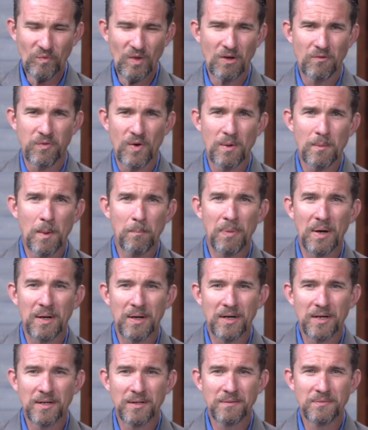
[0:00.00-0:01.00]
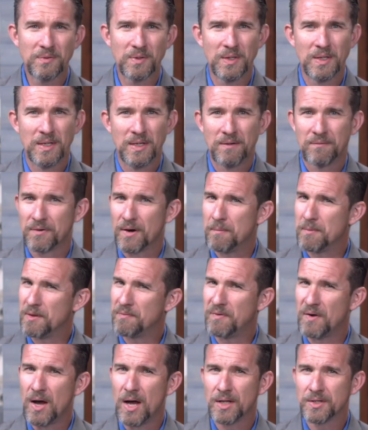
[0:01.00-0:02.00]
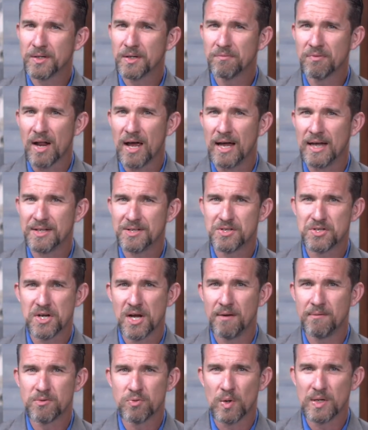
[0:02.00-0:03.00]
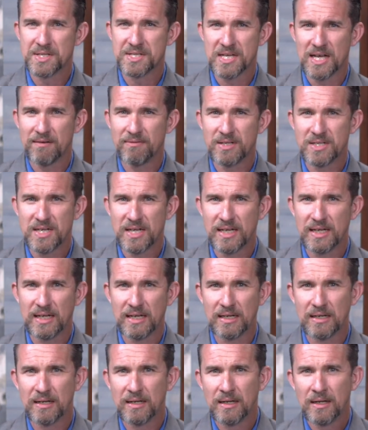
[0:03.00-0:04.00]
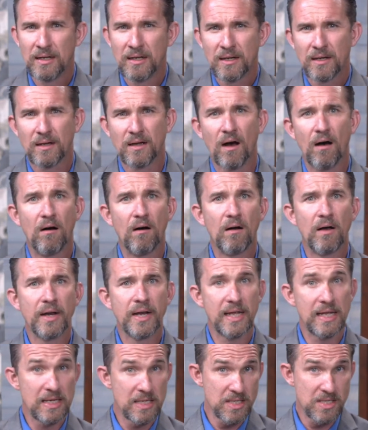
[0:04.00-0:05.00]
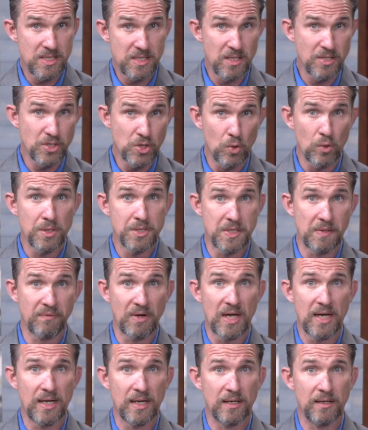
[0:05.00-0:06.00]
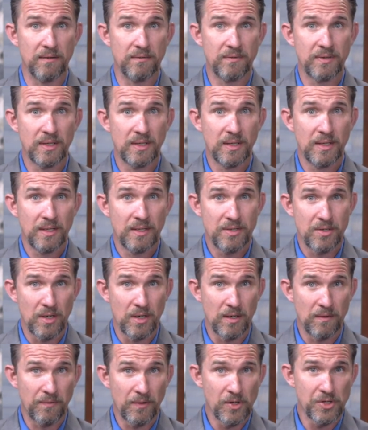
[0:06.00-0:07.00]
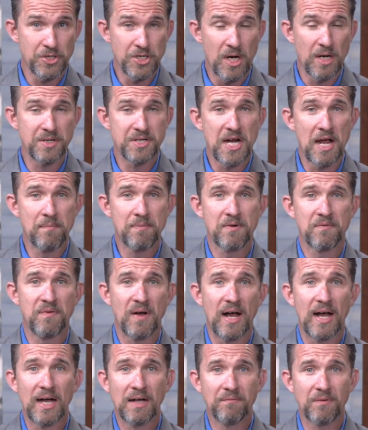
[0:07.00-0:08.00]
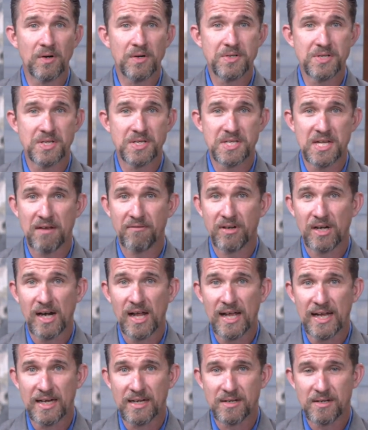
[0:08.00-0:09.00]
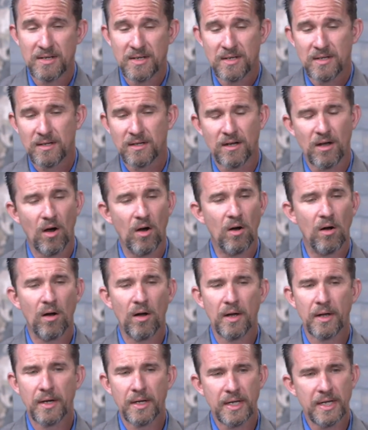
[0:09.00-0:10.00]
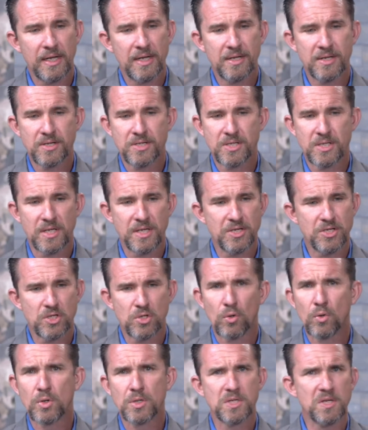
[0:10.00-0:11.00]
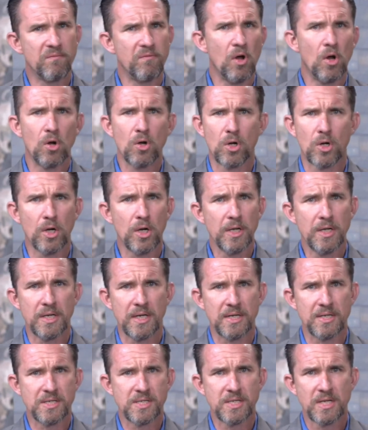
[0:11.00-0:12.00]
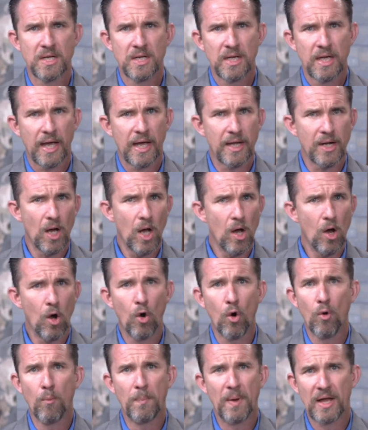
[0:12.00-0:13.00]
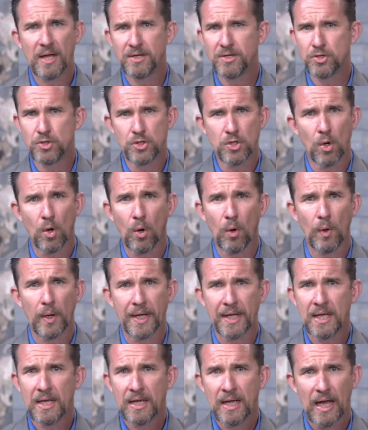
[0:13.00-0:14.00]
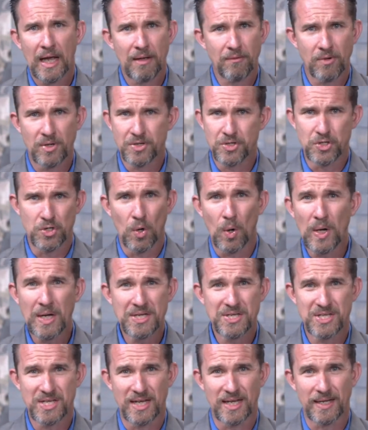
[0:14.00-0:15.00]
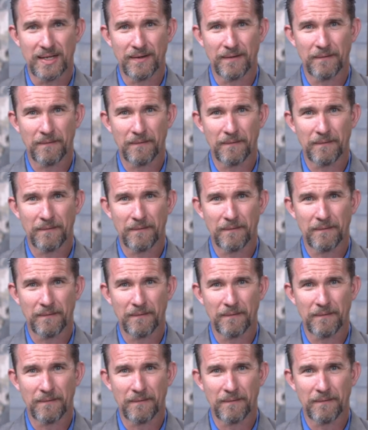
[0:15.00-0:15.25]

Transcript: From above, from the Father of lights, James 1.17. God is the source of love. Uh, 1 John chapter 5, verses 7 and 8. God is the source of all goodness and hope and joy and rejoicing.